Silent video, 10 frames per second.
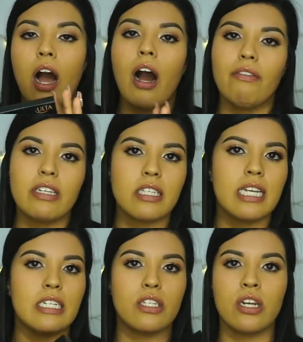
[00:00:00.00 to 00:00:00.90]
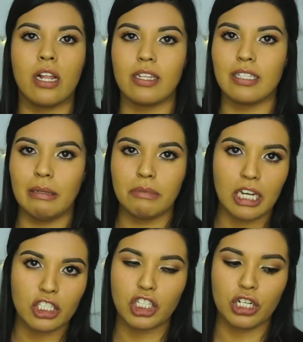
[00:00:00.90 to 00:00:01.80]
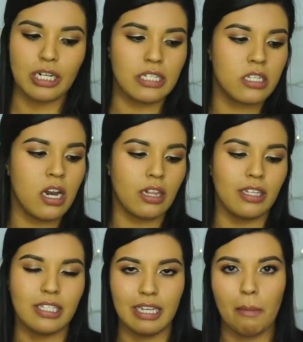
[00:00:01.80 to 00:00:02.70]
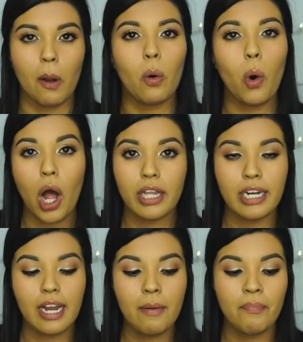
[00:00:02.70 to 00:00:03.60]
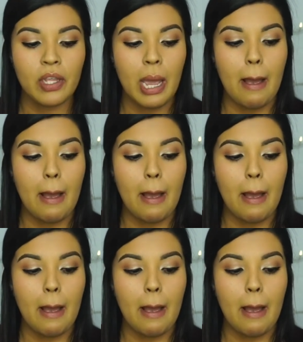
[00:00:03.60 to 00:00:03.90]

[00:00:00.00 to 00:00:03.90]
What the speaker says: Obviously it's not the same texture, it's not the same quality,